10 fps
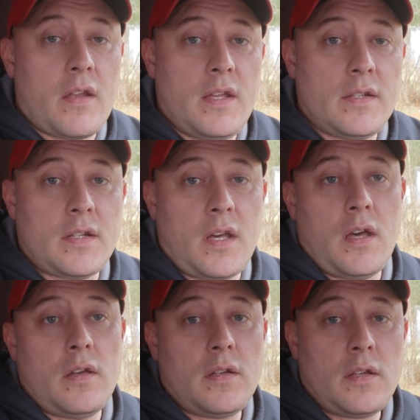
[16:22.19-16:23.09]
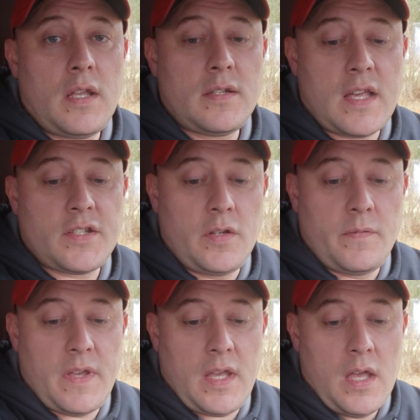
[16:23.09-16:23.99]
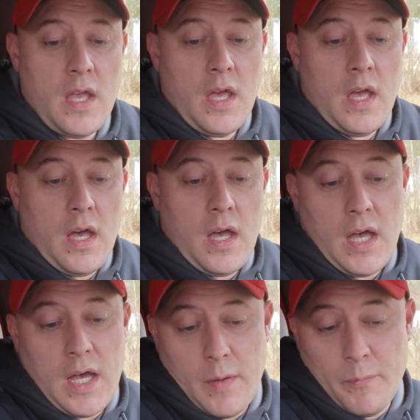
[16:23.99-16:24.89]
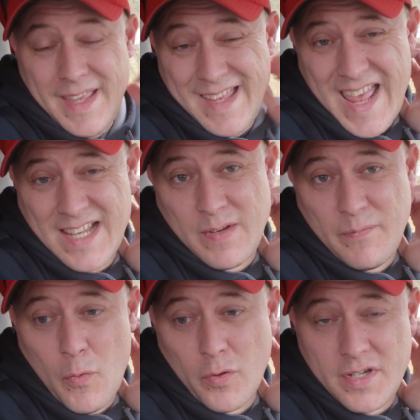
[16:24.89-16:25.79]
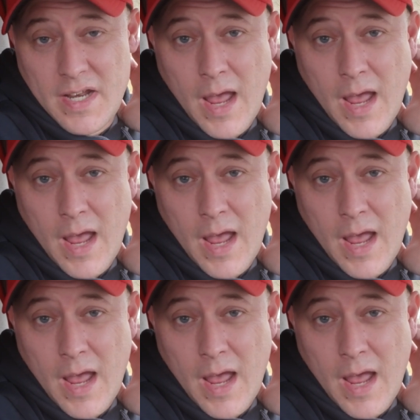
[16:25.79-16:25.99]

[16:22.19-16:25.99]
of his SUV, and that's unfortunate.